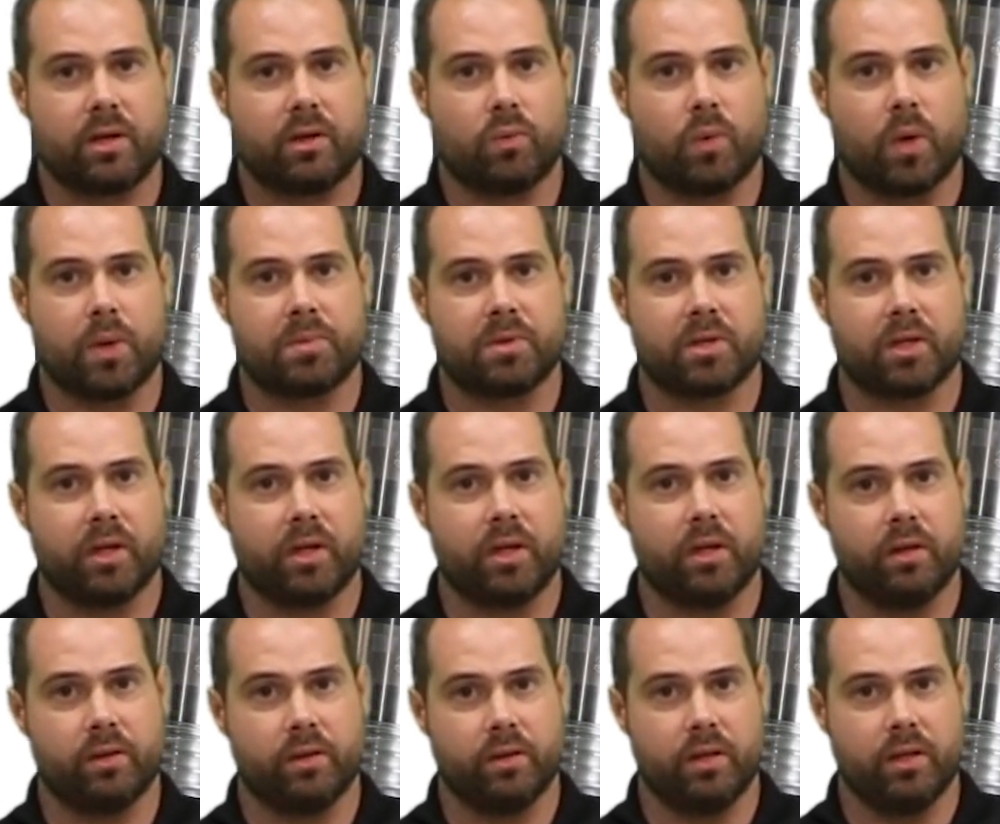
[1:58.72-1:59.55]
our
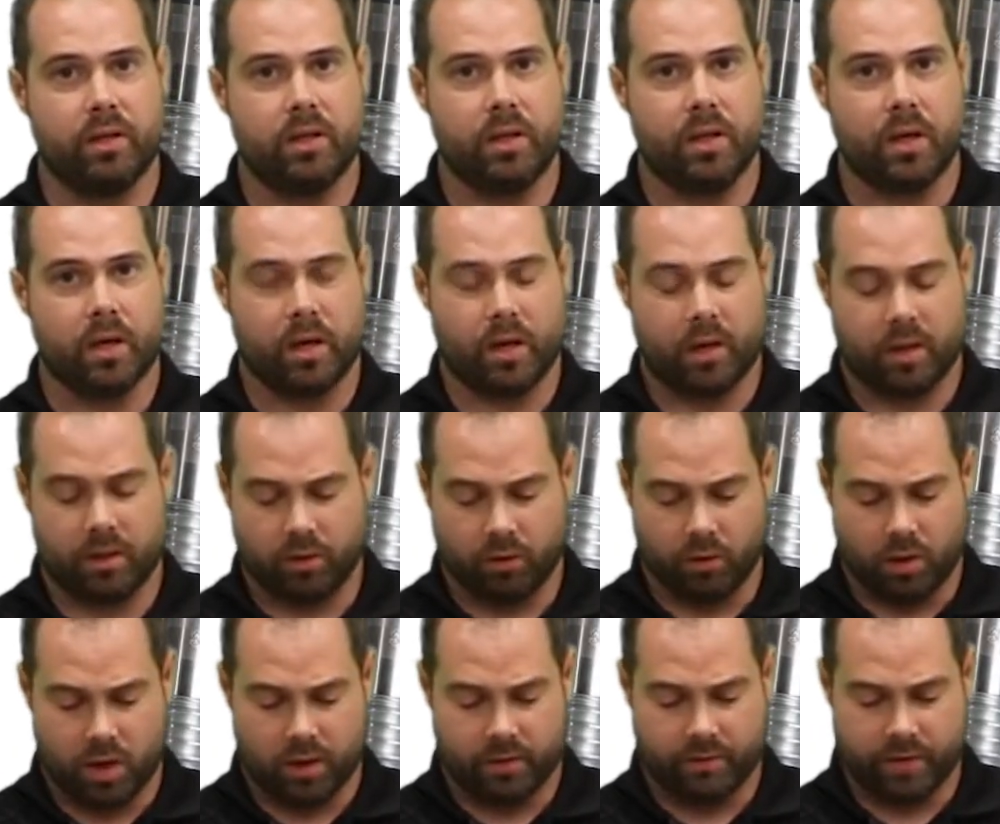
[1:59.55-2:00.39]
website in the
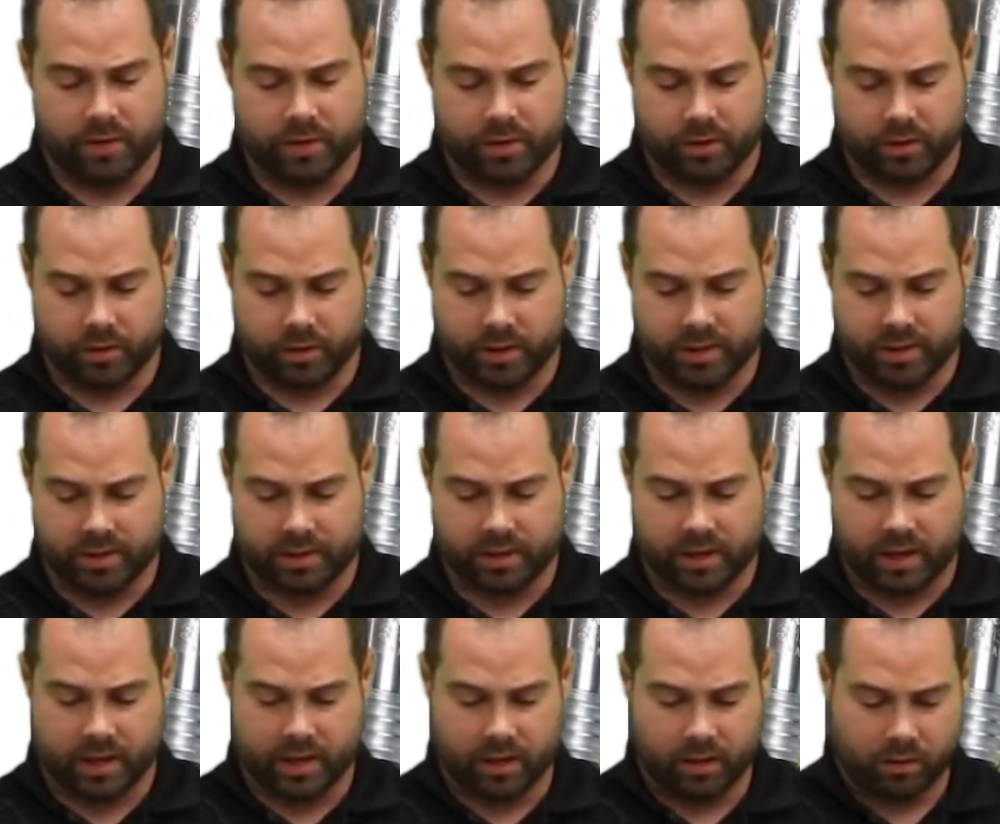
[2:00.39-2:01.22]
Long Venturi
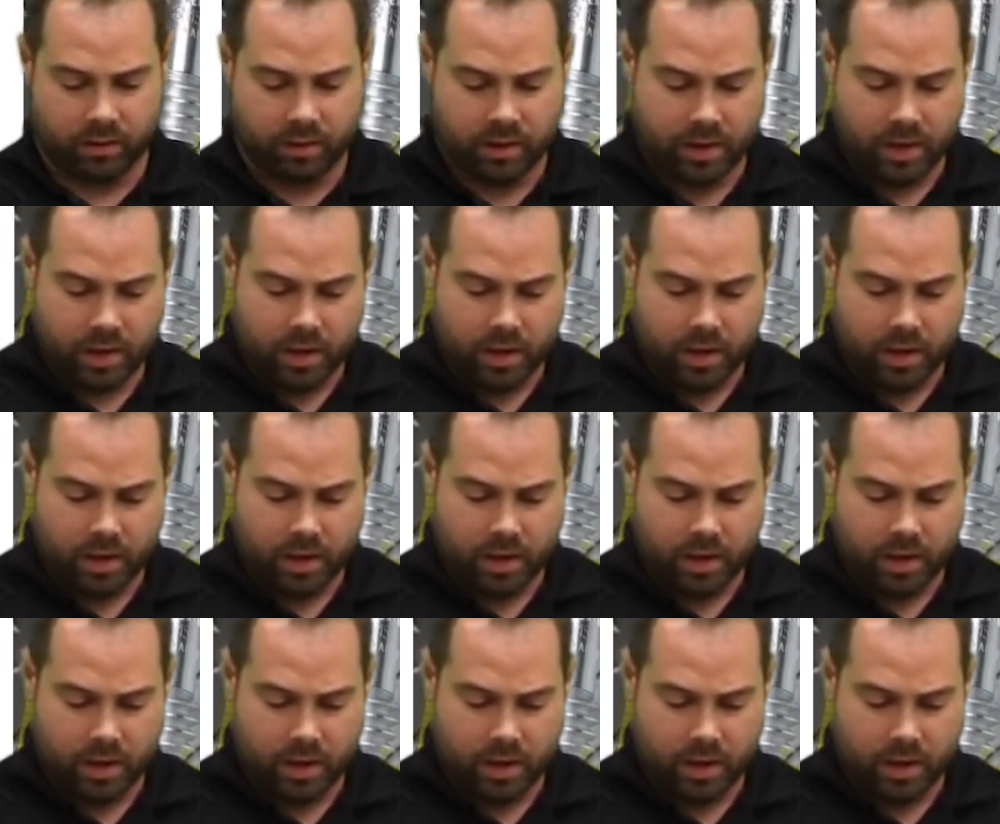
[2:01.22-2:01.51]
style.